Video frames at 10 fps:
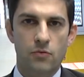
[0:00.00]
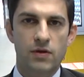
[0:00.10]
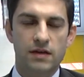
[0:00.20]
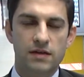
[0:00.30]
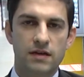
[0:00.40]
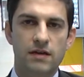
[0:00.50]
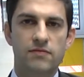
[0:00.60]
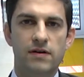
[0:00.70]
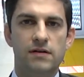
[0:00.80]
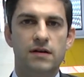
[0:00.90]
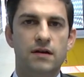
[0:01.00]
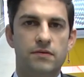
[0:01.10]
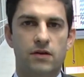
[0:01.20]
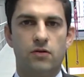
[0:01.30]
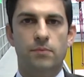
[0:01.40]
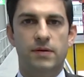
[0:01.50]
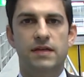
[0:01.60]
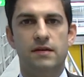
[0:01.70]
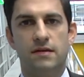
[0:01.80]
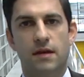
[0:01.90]
We can deliver the
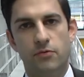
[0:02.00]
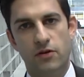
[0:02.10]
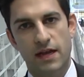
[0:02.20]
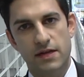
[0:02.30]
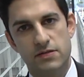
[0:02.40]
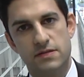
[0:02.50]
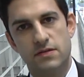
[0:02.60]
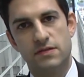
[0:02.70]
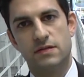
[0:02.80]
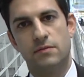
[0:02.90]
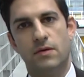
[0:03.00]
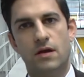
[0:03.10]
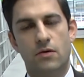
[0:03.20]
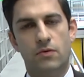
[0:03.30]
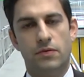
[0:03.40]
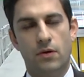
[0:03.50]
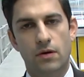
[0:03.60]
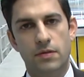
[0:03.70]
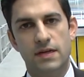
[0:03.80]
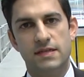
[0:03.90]
complete lubrication system with
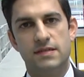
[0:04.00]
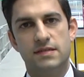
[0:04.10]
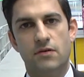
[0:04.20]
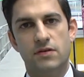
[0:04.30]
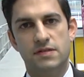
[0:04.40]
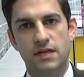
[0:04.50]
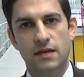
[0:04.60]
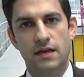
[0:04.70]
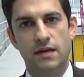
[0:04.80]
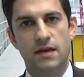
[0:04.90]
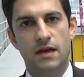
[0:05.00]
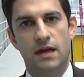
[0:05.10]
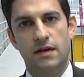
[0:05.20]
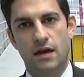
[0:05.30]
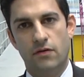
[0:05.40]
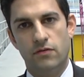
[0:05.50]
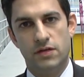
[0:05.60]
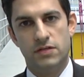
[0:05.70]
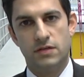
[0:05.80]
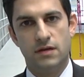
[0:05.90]
all the necessary sealing and
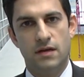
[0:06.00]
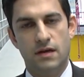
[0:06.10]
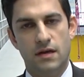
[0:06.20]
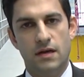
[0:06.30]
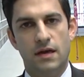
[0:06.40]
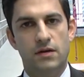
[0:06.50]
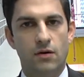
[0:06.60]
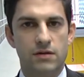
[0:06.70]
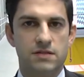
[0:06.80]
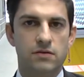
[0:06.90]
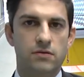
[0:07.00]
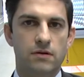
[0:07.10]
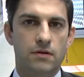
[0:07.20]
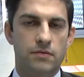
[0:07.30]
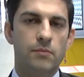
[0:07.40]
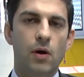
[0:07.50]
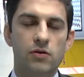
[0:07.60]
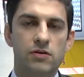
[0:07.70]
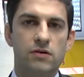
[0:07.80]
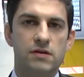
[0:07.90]
coverage, and also the
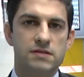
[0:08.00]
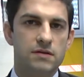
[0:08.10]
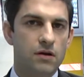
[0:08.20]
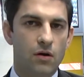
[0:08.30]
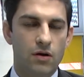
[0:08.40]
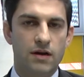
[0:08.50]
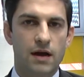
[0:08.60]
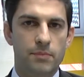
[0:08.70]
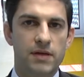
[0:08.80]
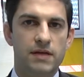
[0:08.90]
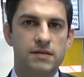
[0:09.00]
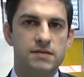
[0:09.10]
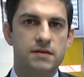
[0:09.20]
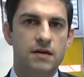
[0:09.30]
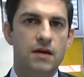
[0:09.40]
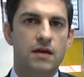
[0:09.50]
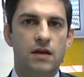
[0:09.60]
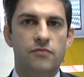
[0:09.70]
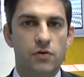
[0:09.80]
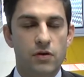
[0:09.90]
motors, all couplings,
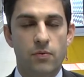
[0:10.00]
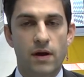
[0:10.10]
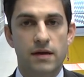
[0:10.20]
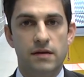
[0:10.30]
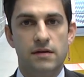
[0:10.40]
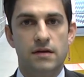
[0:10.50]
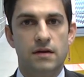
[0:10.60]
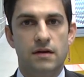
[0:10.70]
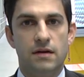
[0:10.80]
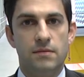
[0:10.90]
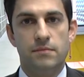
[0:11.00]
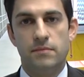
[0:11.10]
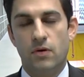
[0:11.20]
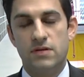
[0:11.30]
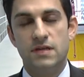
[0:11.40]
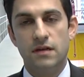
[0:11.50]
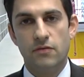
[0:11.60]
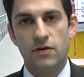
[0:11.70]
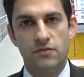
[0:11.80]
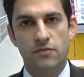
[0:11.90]
if required, um, auxiliary